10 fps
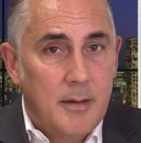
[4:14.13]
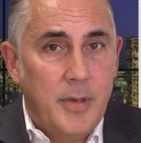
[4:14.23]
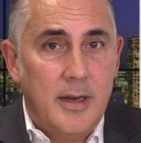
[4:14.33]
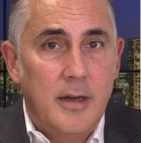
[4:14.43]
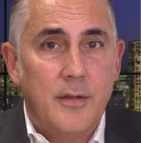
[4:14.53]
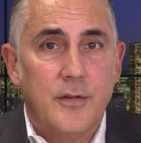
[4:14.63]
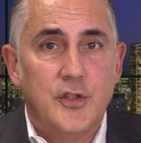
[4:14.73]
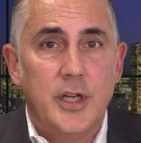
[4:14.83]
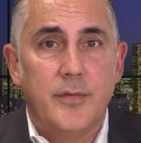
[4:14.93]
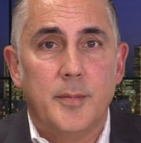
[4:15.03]
but it is
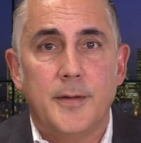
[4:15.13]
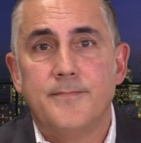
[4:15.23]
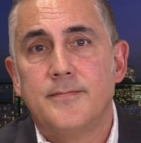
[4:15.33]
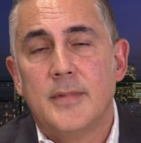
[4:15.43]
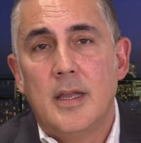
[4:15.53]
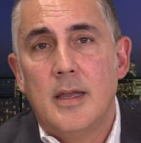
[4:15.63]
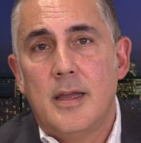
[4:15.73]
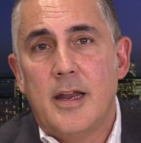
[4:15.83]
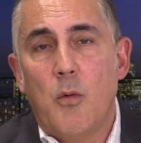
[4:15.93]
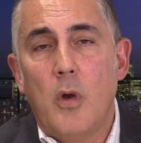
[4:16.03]
achievable.
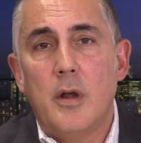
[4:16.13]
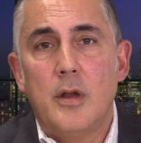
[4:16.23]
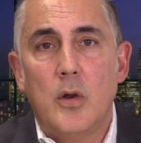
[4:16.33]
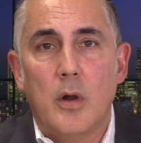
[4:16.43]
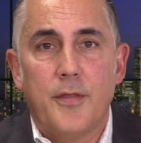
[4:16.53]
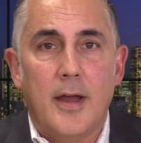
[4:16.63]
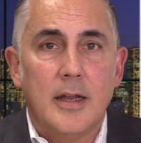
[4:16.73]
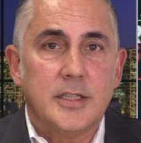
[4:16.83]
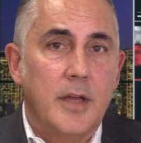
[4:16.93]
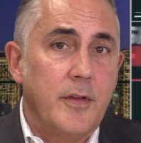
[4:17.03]
Now, what are your
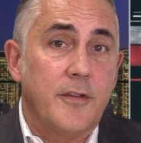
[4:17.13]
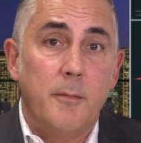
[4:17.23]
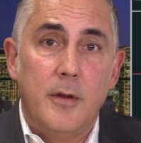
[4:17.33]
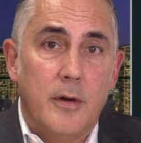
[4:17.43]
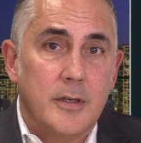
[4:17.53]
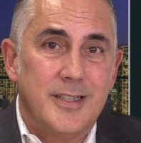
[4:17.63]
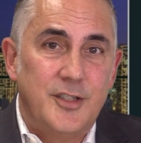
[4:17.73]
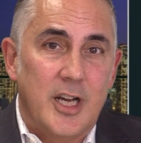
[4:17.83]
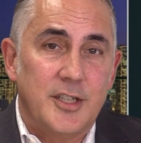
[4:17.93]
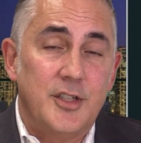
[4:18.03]
thoughts? Give us some of your
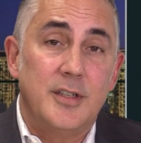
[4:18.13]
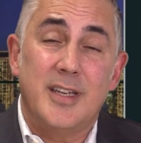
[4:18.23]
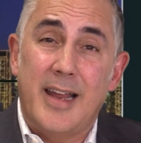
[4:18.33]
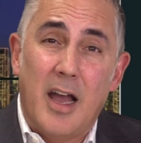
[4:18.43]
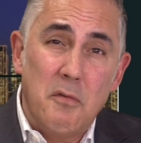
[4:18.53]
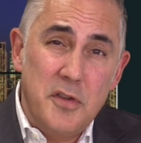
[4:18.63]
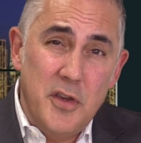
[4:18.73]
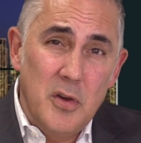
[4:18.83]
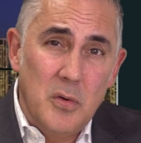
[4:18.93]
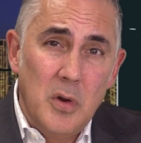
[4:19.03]
suggestions on how
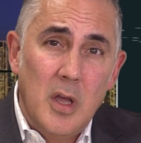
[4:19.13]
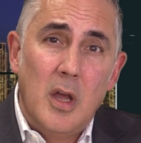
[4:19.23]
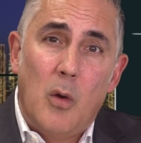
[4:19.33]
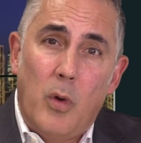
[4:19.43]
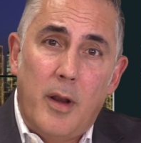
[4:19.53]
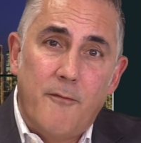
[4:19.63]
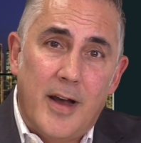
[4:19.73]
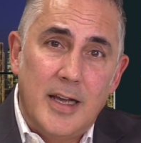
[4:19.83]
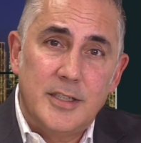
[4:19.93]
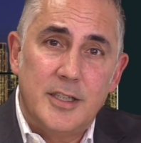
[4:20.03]
you would
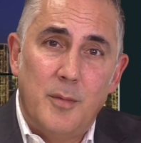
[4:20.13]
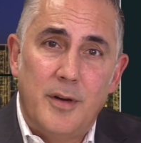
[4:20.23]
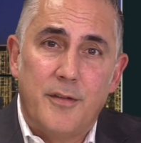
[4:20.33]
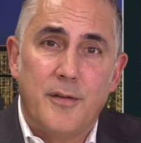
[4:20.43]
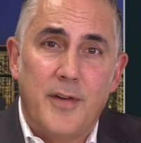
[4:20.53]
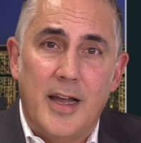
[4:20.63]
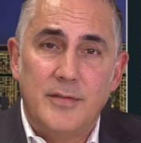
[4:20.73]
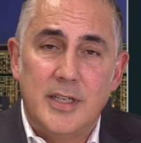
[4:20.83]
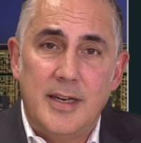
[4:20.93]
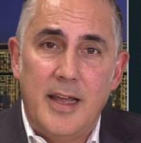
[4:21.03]
advise someone to survive
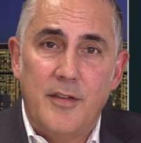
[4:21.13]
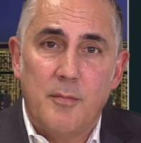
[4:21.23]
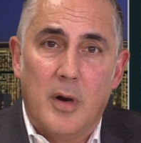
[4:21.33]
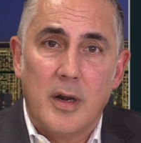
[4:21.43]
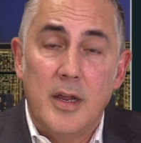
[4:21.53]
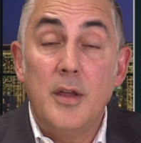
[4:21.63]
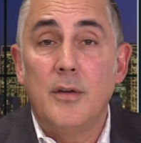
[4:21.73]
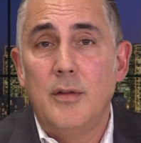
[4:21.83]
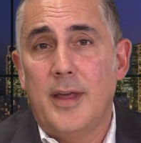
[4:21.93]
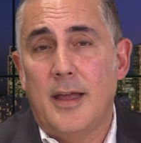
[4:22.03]
today's market. You can
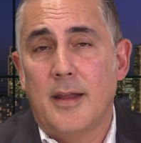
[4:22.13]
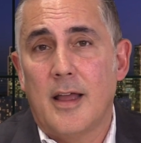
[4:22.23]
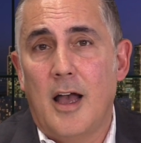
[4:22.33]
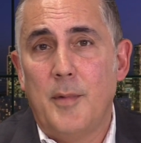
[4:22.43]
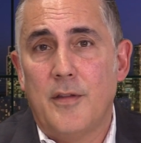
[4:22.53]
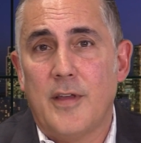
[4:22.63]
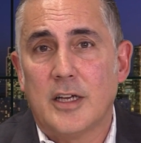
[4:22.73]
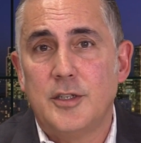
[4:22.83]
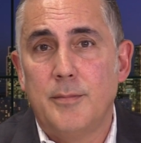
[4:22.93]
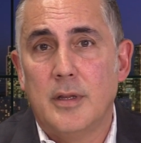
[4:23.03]
do that in the comment
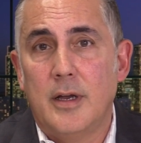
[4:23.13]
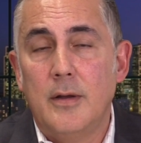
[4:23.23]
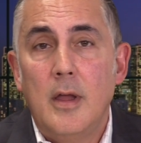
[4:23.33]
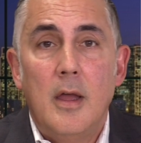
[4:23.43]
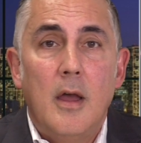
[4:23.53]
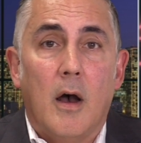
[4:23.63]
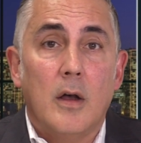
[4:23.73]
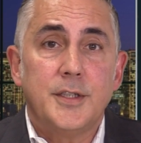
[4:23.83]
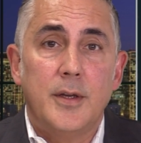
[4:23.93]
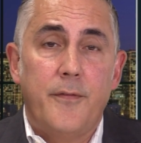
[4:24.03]
section below.
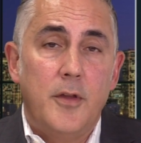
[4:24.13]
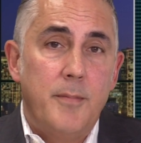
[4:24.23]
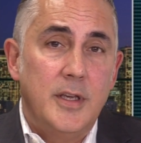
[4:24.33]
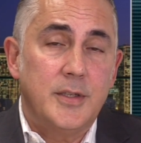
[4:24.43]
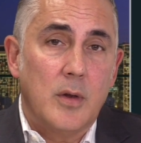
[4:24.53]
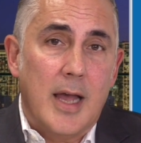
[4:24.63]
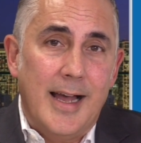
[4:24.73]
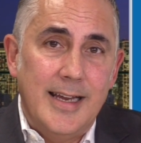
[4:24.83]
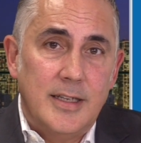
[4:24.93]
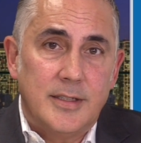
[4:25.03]
Also, if you'd be so
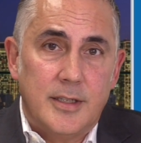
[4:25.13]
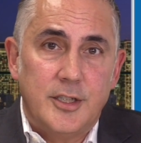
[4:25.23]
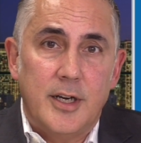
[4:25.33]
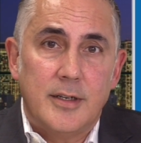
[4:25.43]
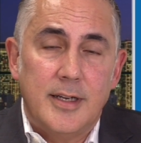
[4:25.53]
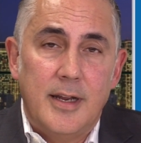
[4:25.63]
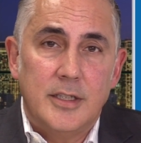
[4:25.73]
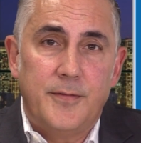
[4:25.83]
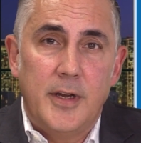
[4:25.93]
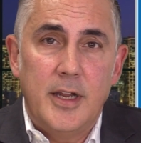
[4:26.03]
kind as to share
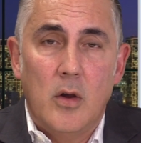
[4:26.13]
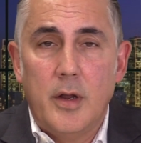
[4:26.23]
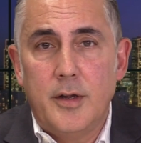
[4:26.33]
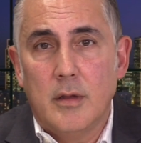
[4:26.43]
today's video on your